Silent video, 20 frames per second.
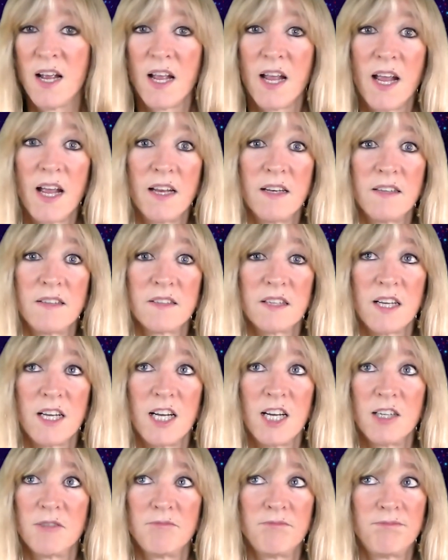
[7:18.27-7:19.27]
And
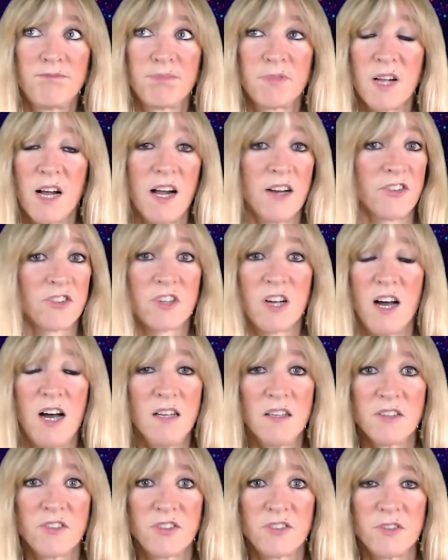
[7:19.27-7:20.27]
gosh,
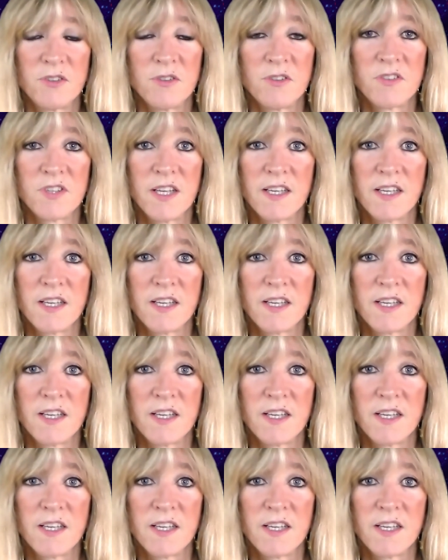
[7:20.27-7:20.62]
college students,